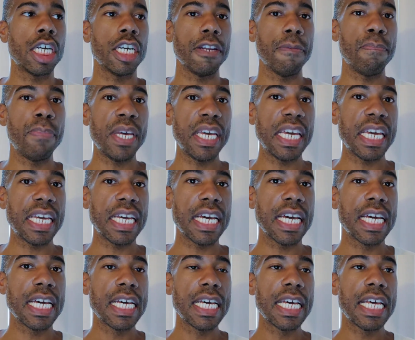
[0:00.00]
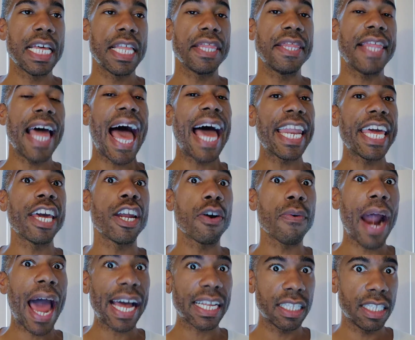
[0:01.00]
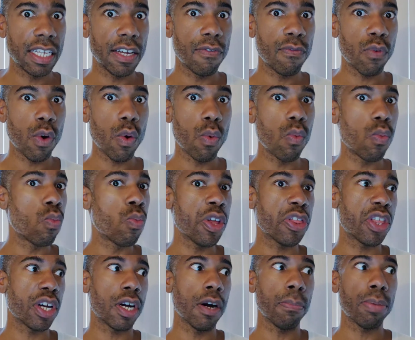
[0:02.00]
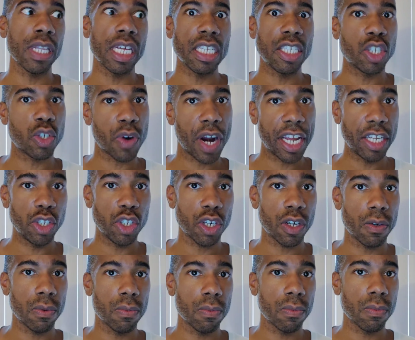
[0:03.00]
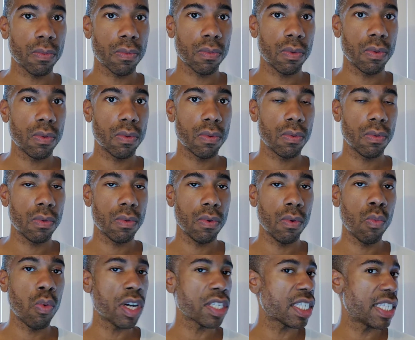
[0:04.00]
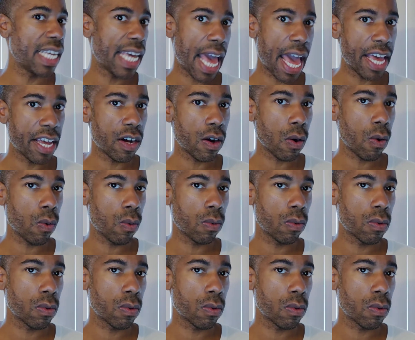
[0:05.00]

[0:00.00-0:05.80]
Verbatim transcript: could be that interactive with a complete stranger. What's the angle?